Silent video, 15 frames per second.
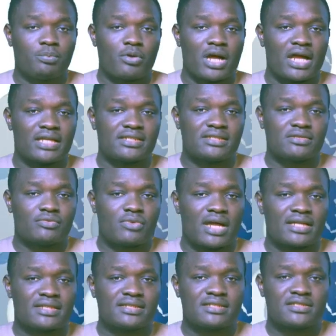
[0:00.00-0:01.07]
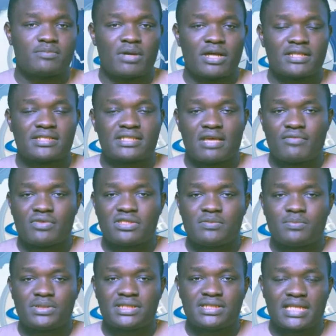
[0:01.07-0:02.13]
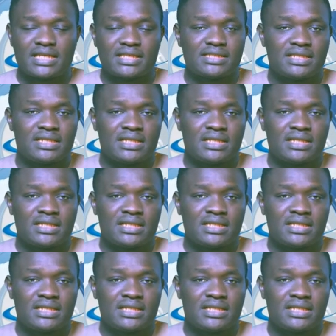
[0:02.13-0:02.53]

price rises by 70%